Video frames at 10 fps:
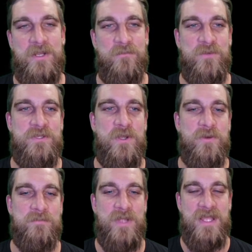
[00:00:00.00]
And we
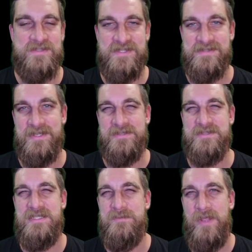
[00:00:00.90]
know it best as like the
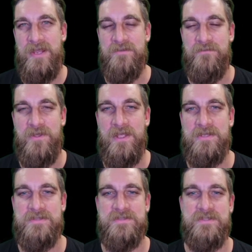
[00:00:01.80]
T-Pain
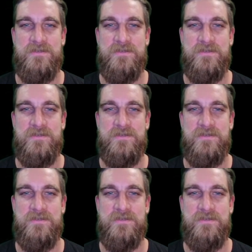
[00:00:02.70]
effect